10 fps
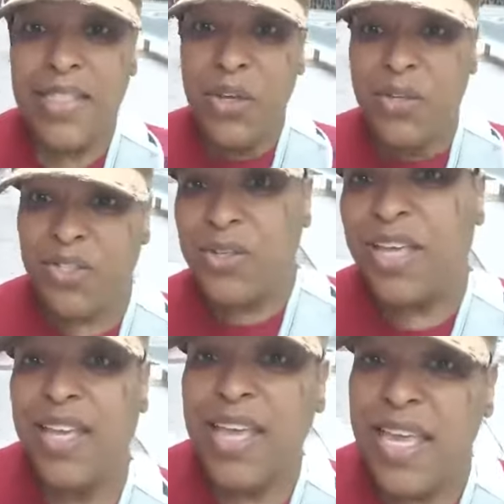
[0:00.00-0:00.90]
Told you,
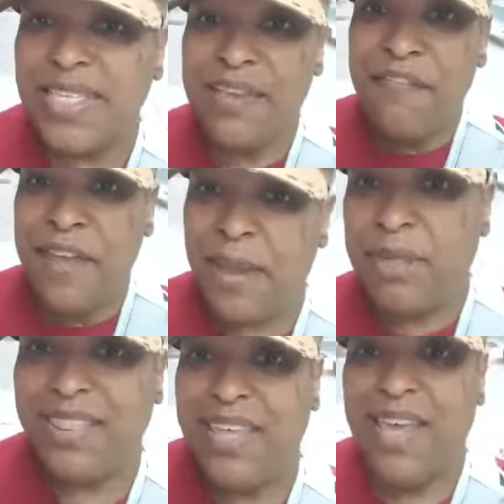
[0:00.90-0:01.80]
it's a
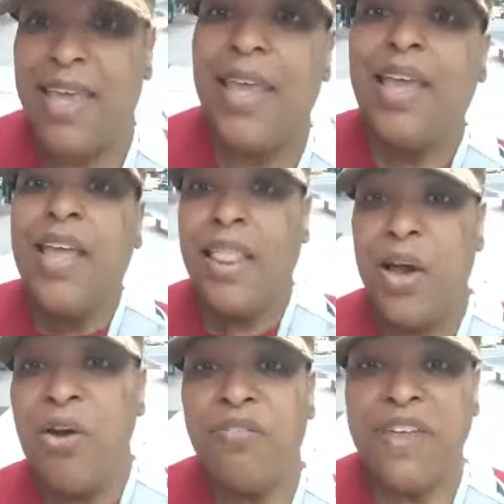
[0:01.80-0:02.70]
family thing. The
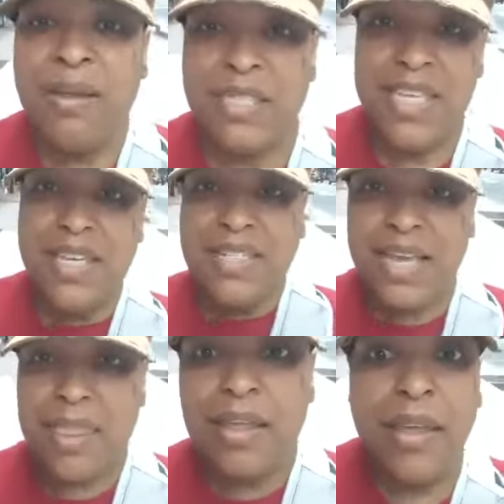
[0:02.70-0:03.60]
whole family's getting
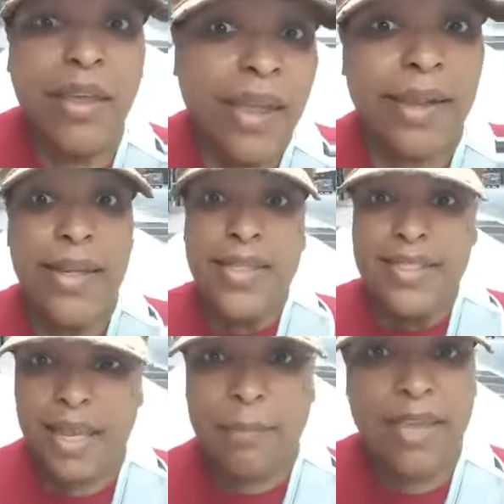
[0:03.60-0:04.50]
together. And this
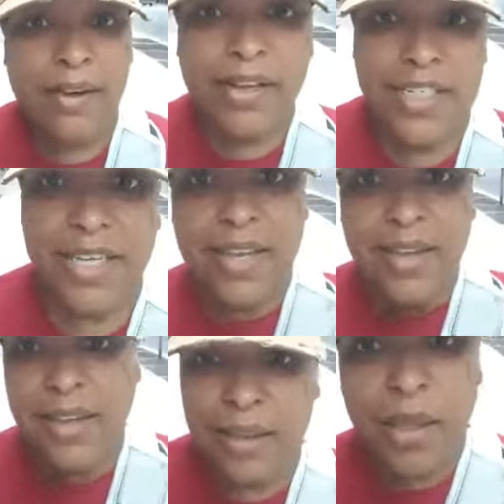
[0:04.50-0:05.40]
damn NRG,
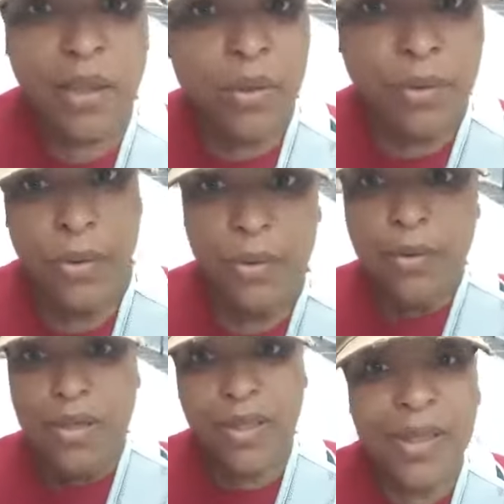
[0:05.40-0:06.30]

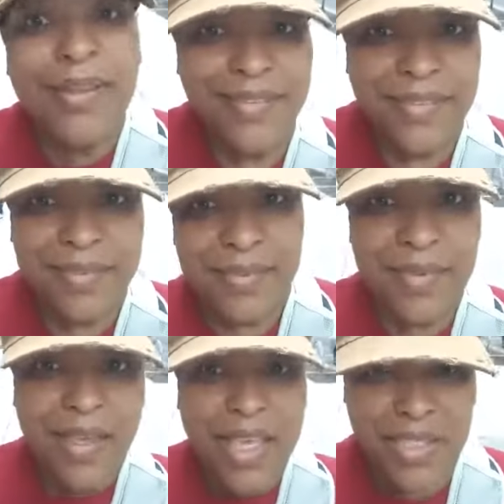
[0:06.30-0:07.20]
whoo,
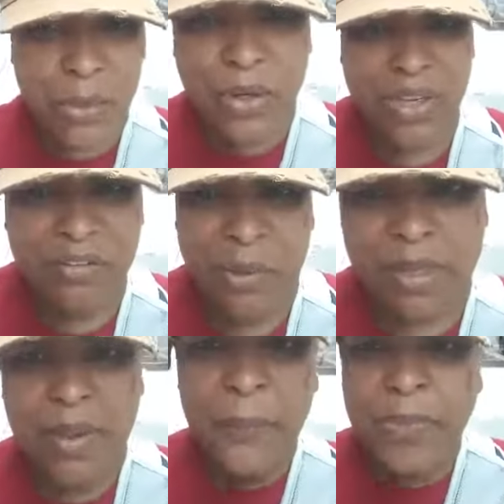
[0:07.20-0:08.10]
it's working for
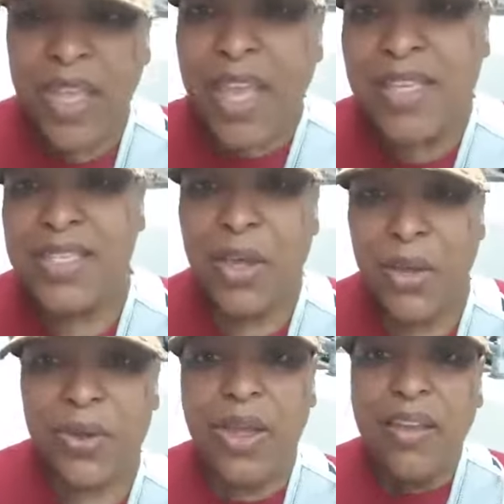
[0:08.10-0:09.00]
me.
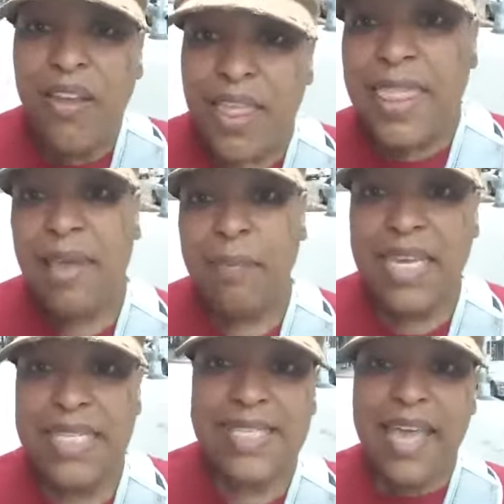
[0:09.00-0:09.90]
So, that
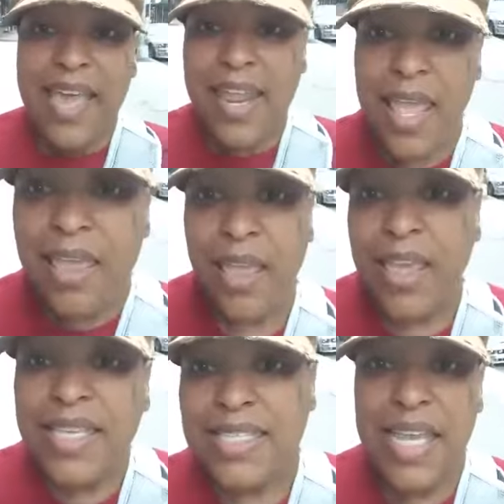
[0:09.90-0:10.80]
being said,
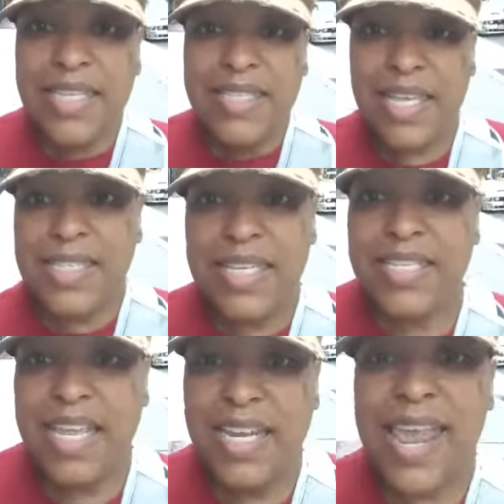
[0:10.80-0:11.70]
Stay sexy,
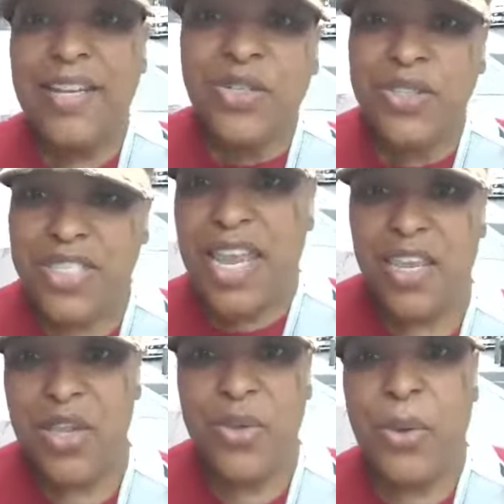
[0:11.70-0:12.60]
stay natural, stay
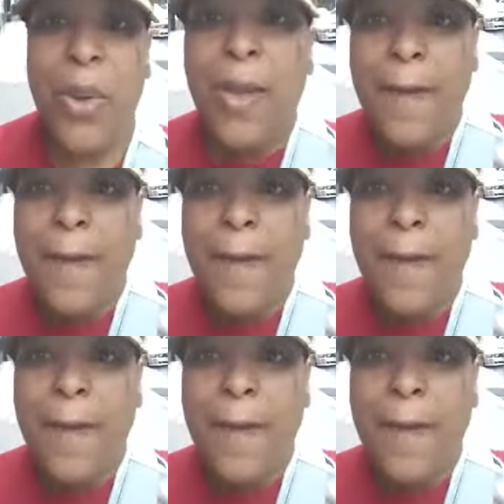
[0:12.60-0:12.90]
you.